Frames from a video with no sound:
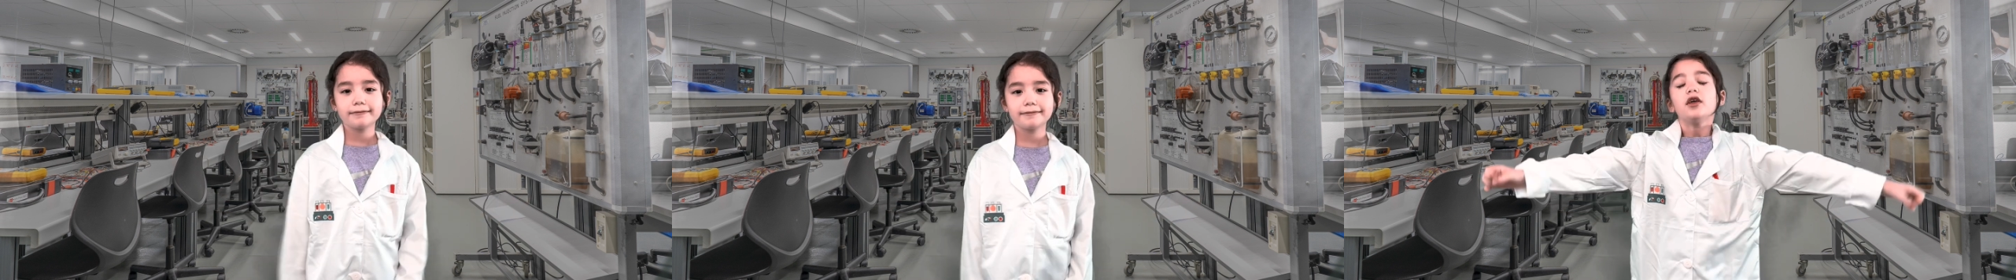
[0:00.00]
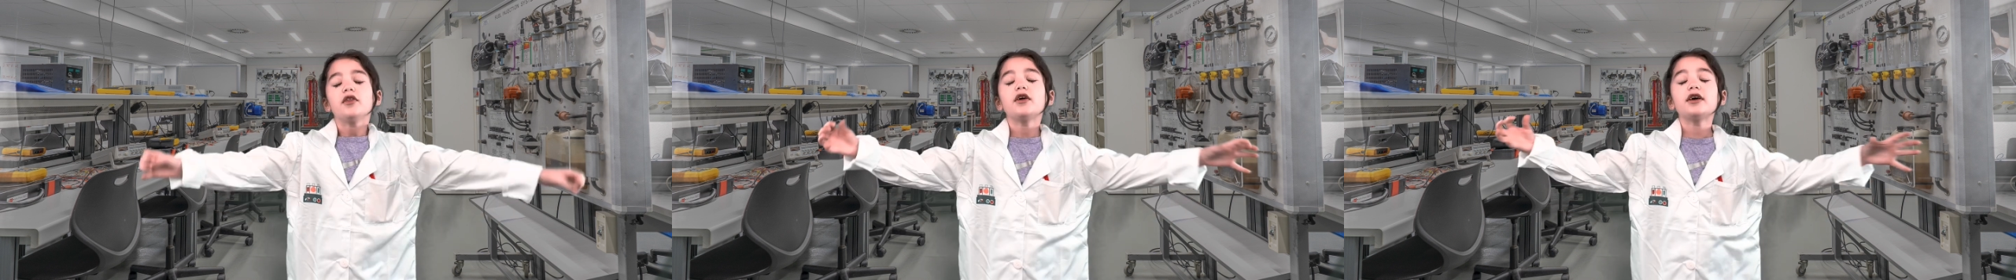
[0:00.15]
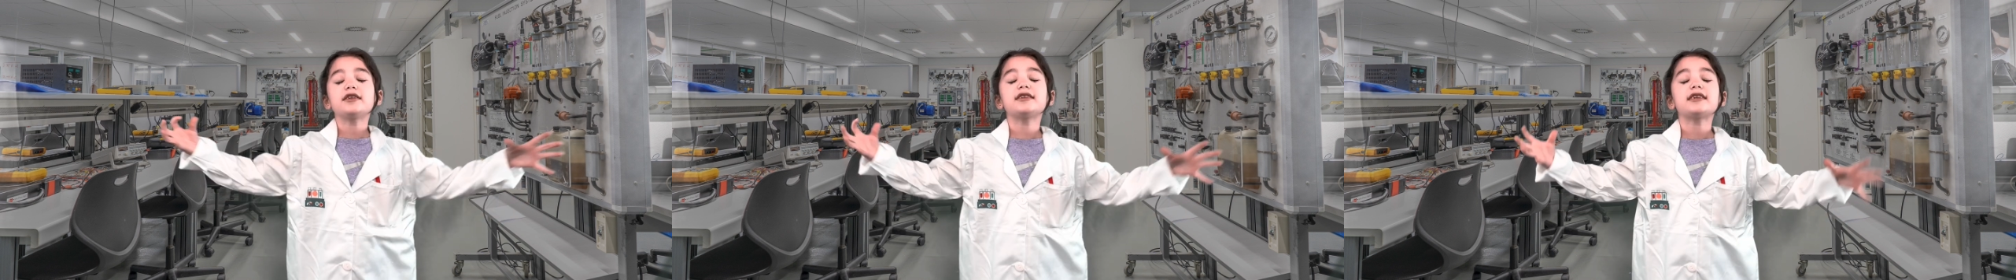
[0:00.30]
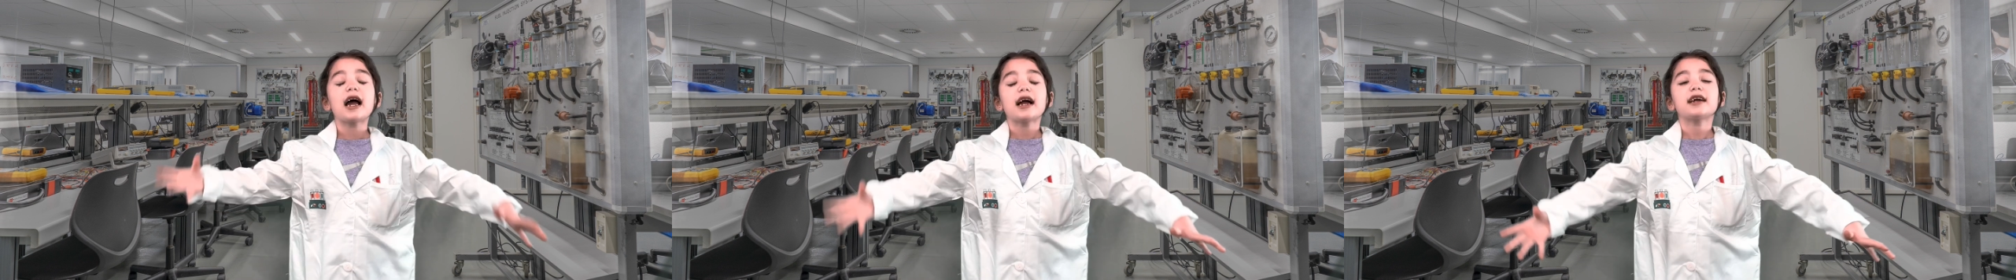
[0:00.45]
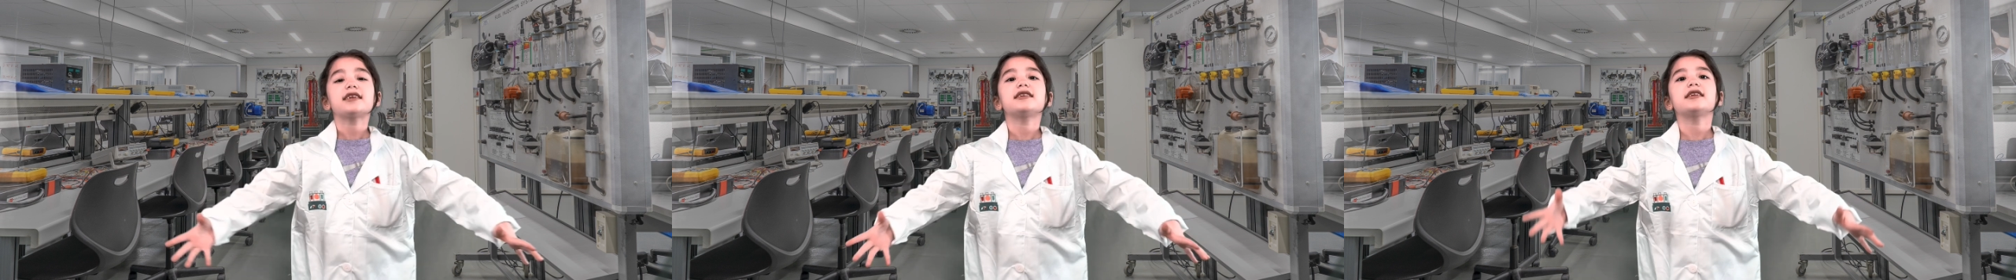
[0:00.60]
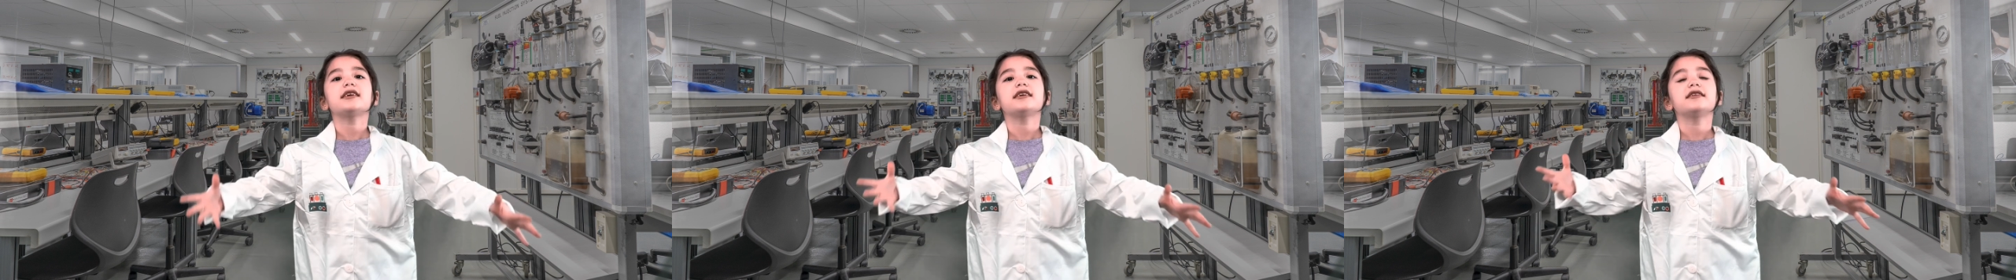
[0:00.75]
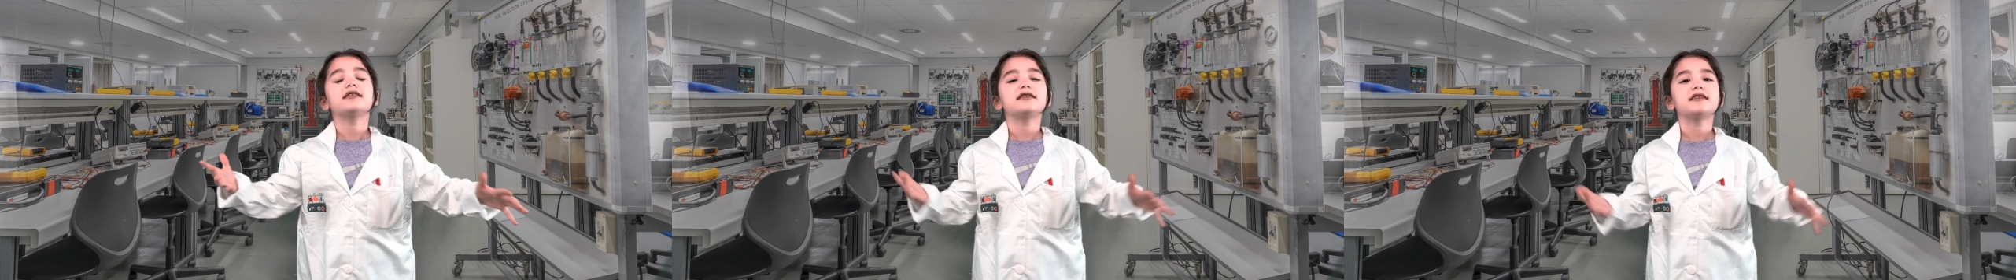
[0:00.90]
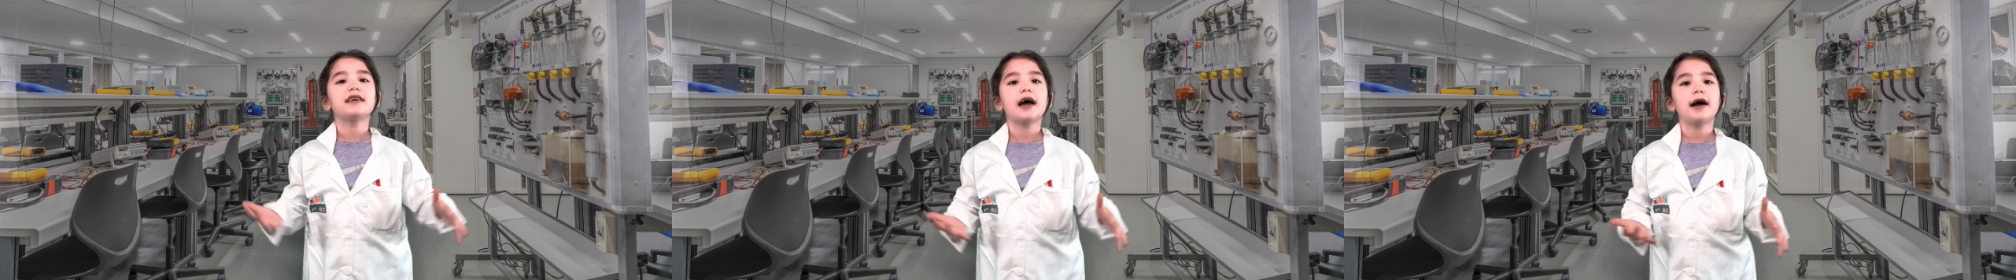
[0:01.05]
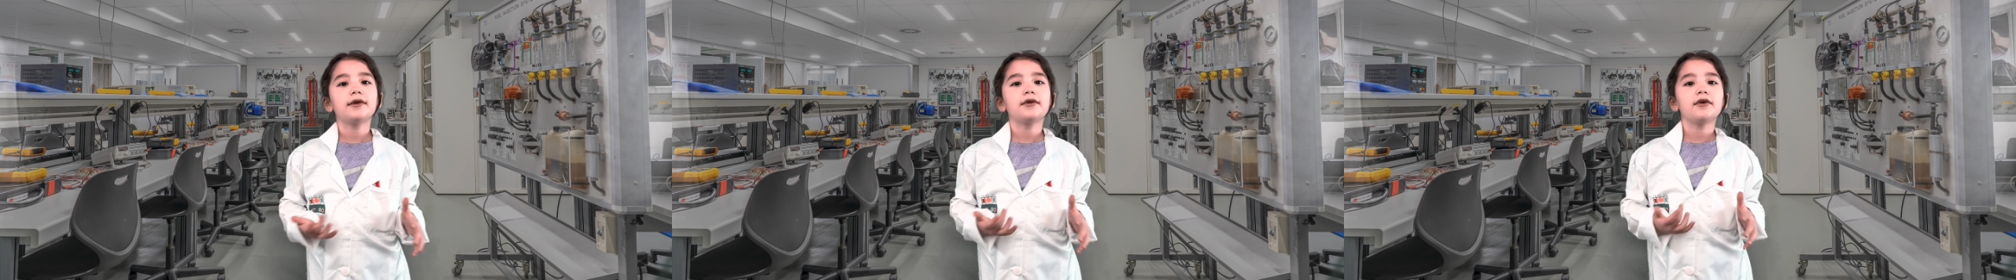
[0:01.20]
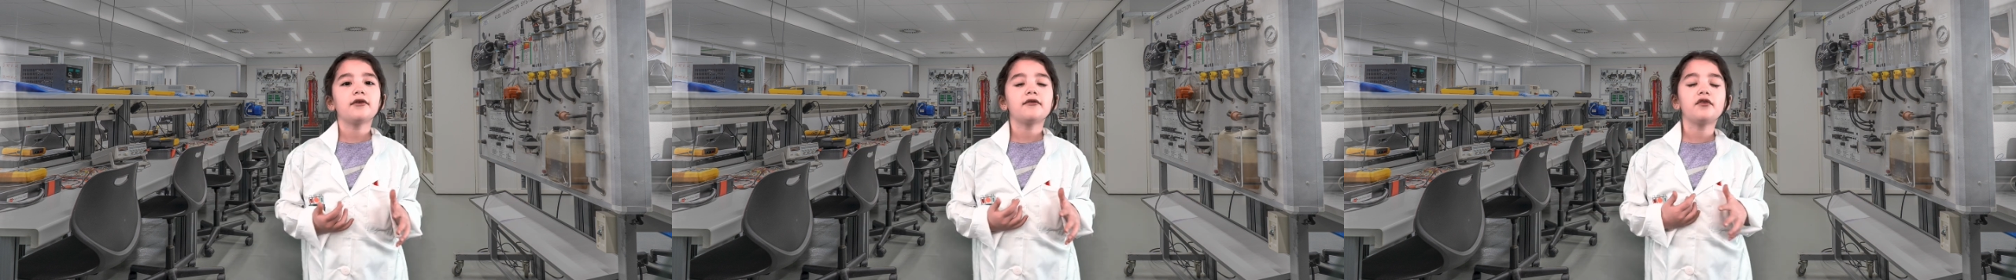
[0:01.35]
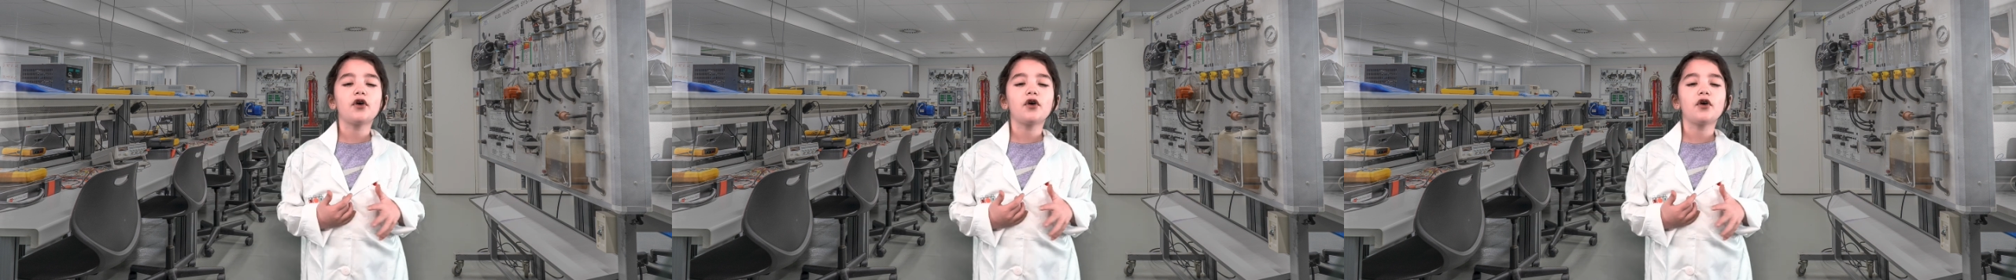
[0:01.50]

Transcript: That's actually the sound of